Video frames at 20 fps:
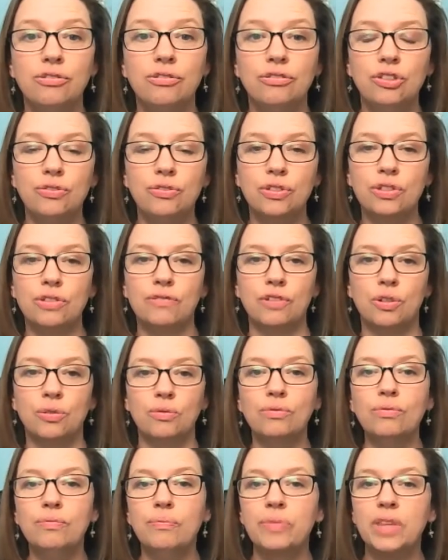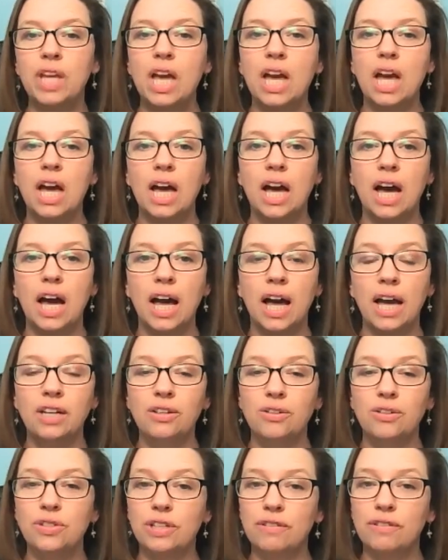use phone. I
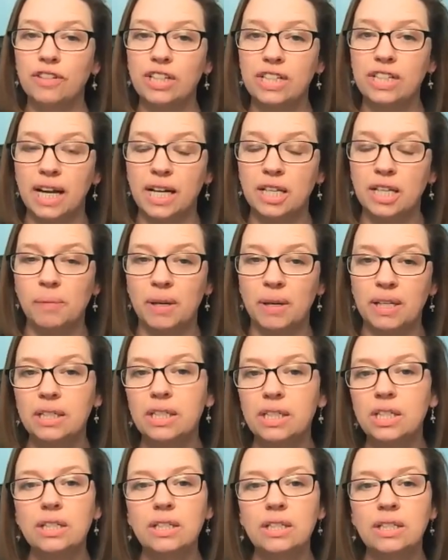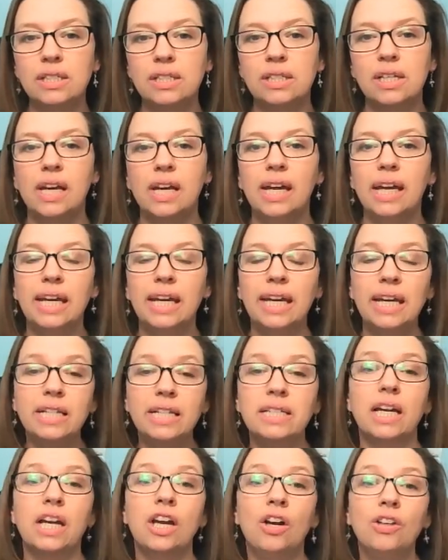use it for text messages. And
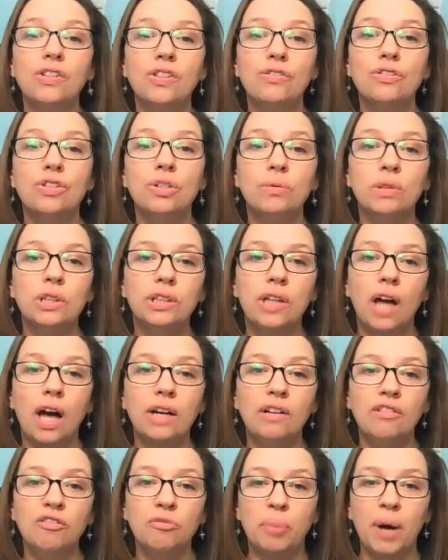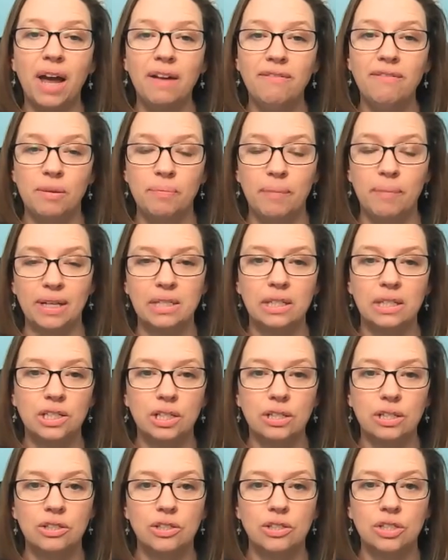I also do a lot of private
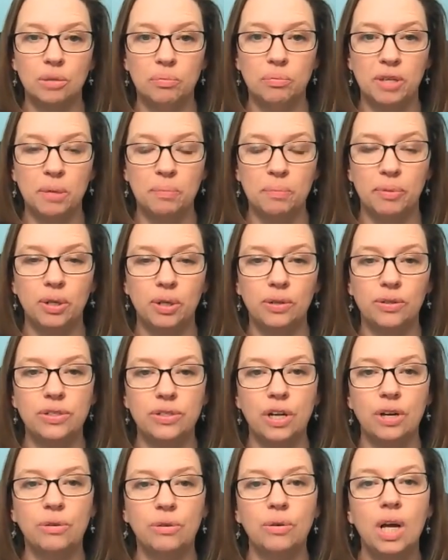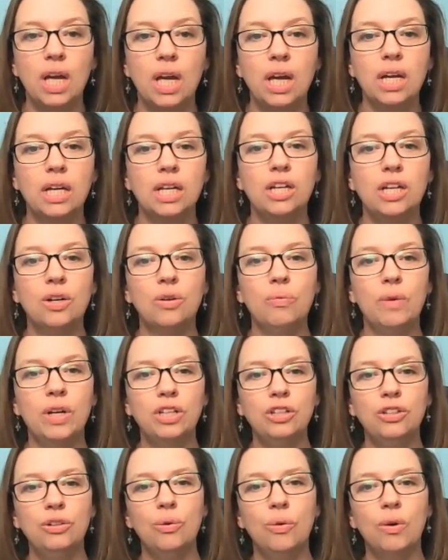messages to people. So,
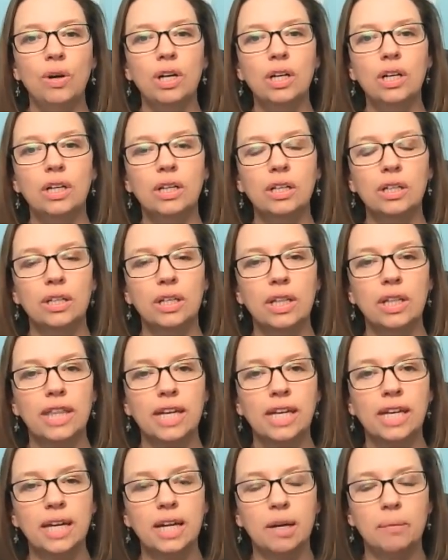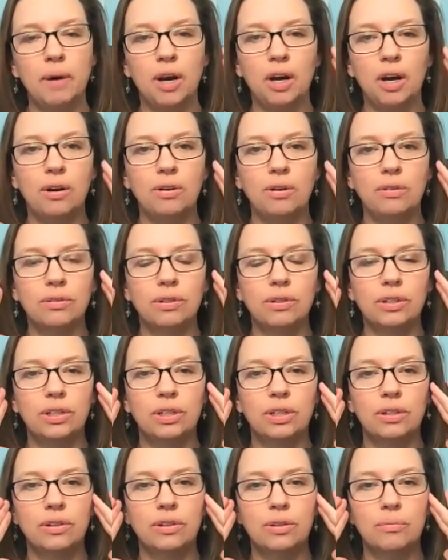when you're thinking about,
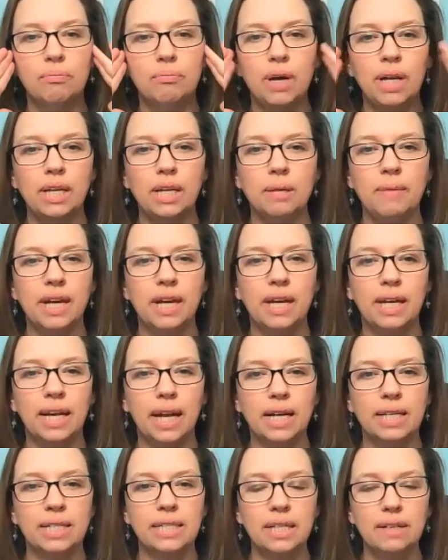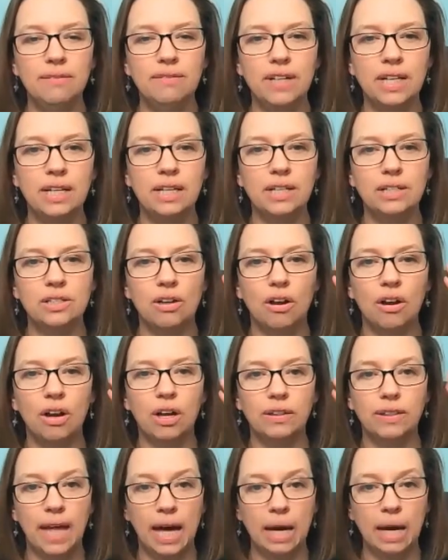the money-making activities
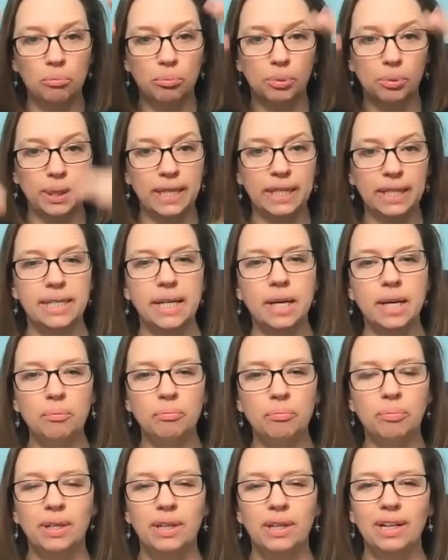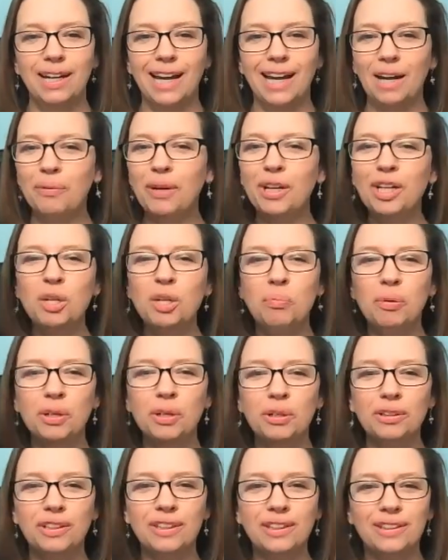on that brain dump, I want you to put
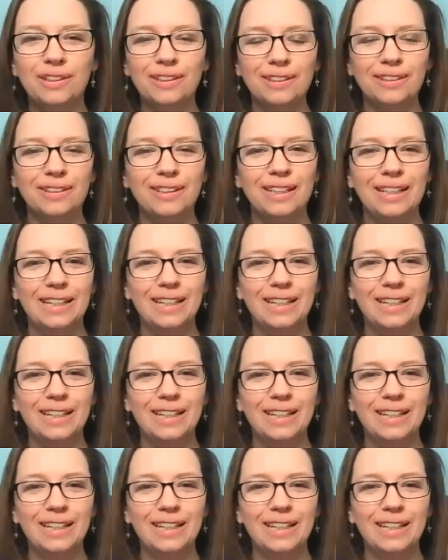a little,